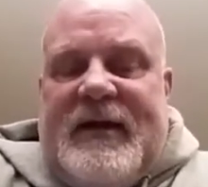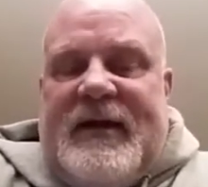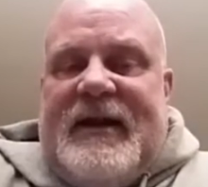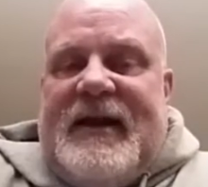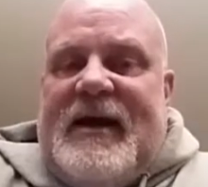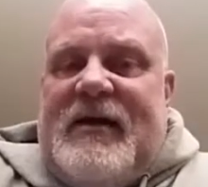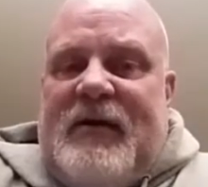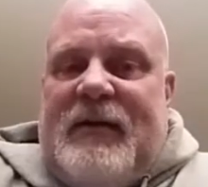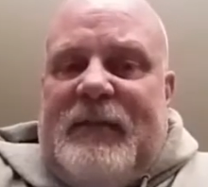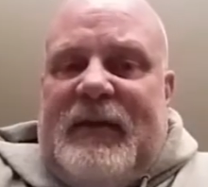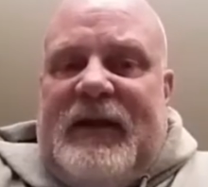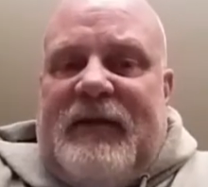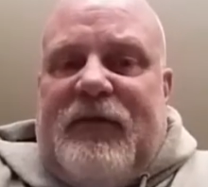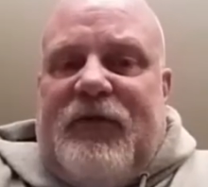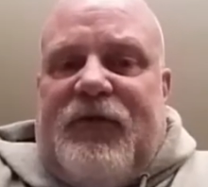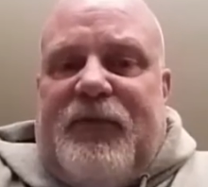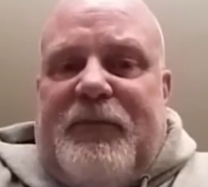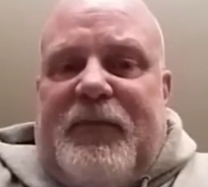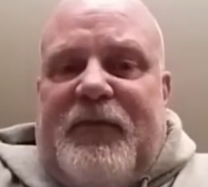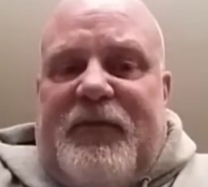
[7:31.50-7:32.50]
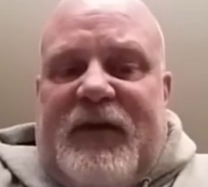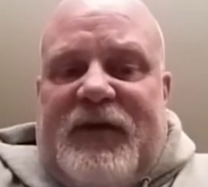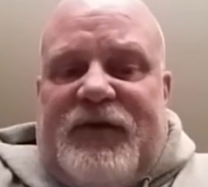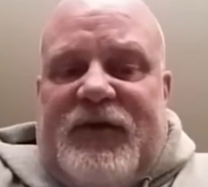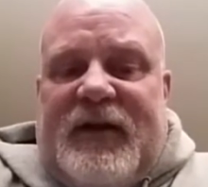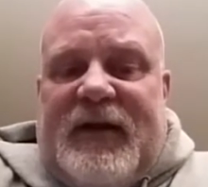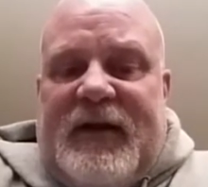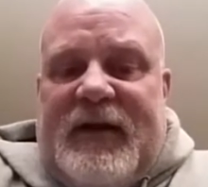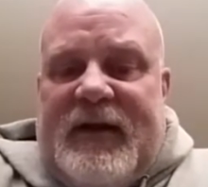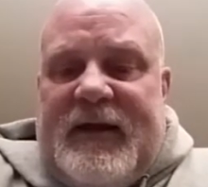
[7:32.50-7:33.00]
And now I believe there's a
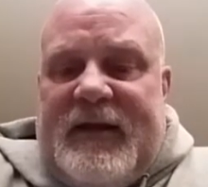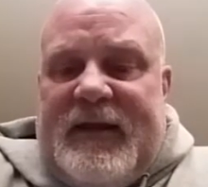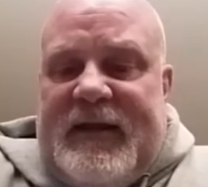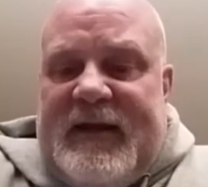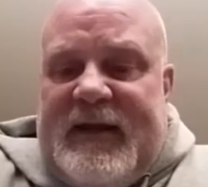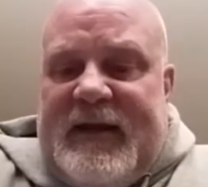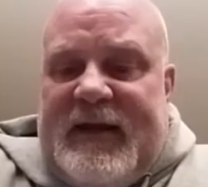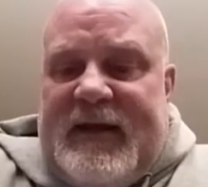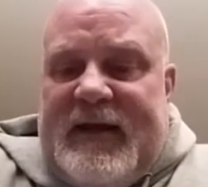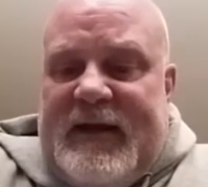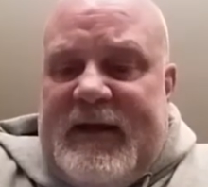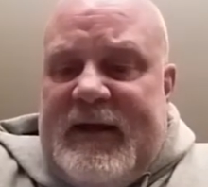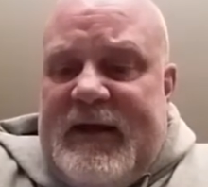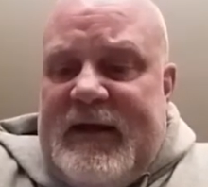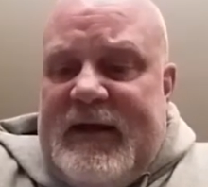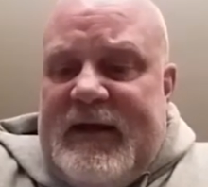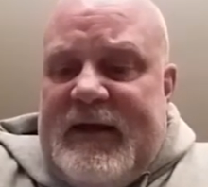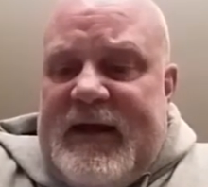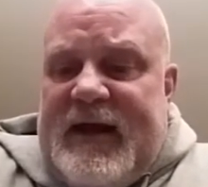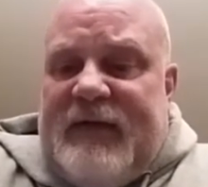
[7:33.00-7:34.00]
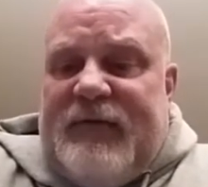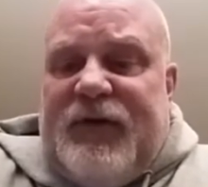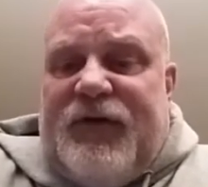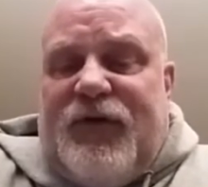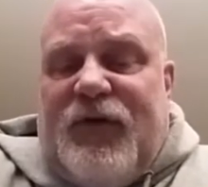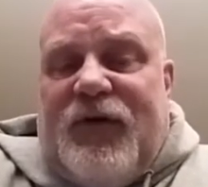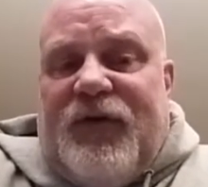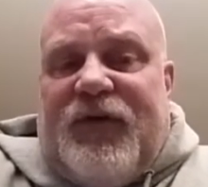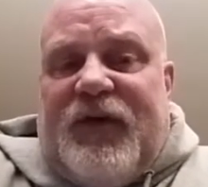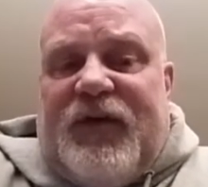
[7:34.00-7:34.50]
provision in the Every
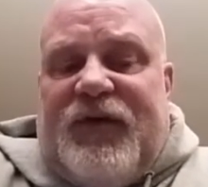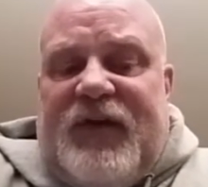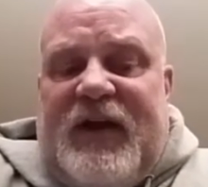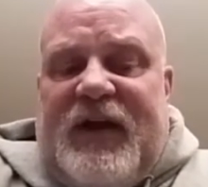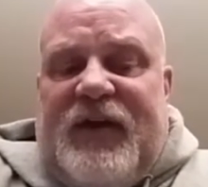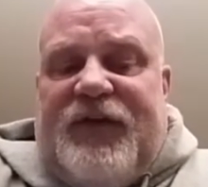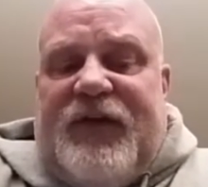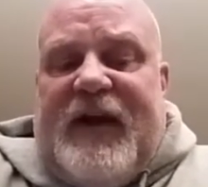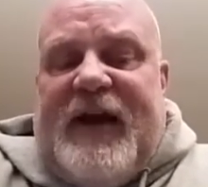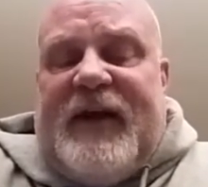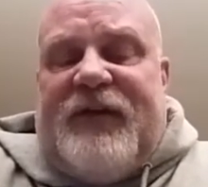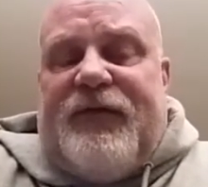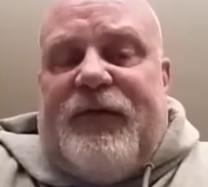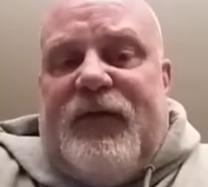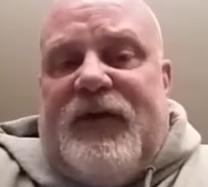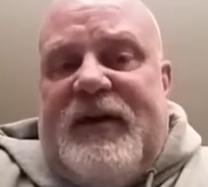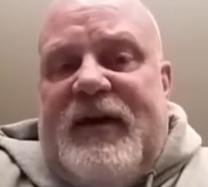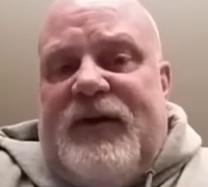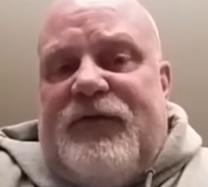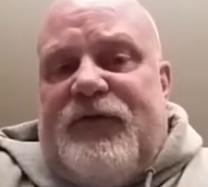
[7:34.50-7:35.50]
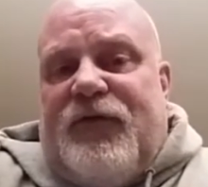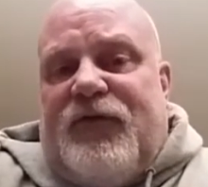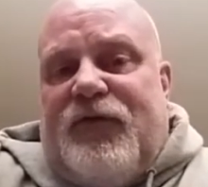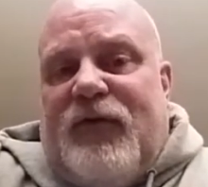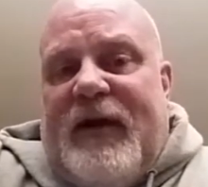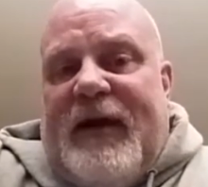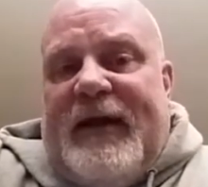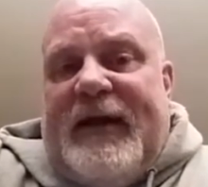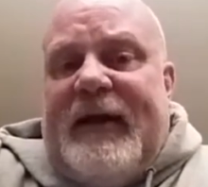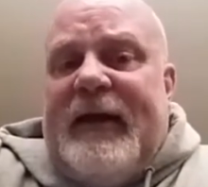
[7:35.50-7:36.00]
Student Succeeds Act for teacher
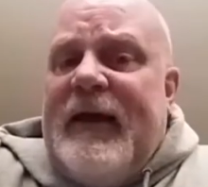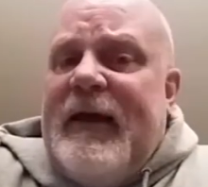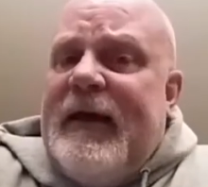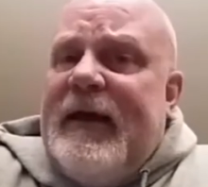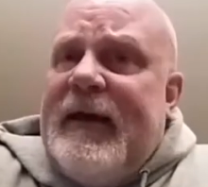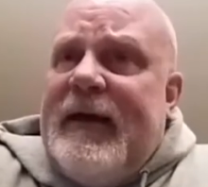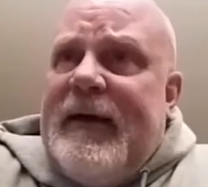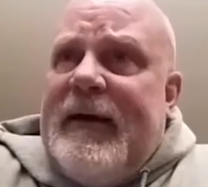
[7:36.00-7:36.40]
training.